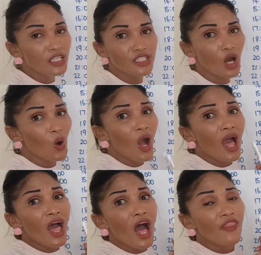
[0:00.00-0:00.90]
so
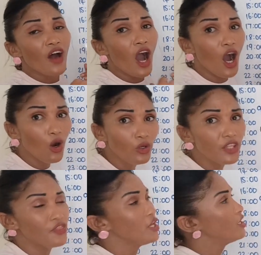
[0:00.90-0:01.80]
the only
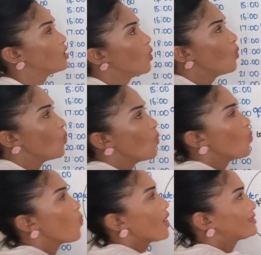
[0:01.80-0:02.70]
thing
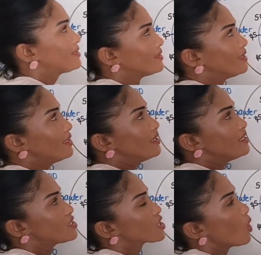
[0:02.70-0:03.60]
what
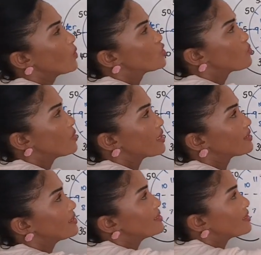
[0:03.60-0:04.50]
is going to be
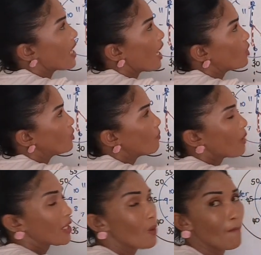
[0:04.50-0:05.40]
written down
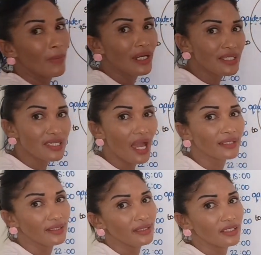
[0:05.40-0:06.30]
by your minute
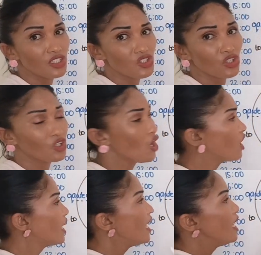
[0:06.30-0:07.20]
side in the digital
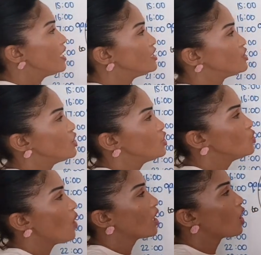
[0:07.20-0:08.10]
clock is
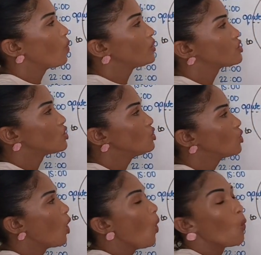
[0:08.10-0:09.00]
you are going to
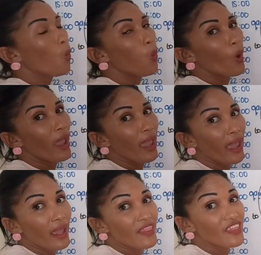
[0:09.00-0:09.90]
look
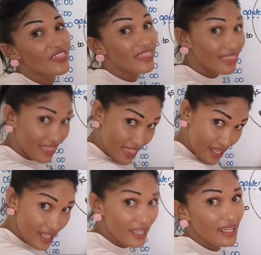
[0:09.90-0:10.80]
where the
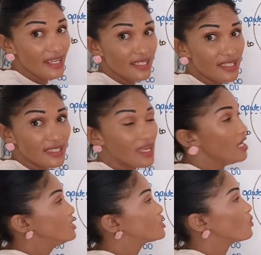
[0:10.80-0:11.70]
3 is.
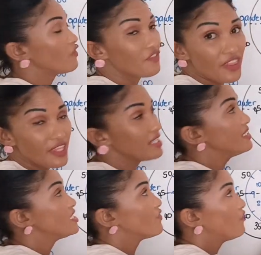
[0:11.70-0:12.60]
So if the
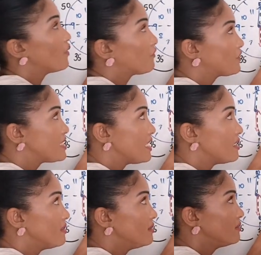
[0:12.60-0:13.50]
3 is 15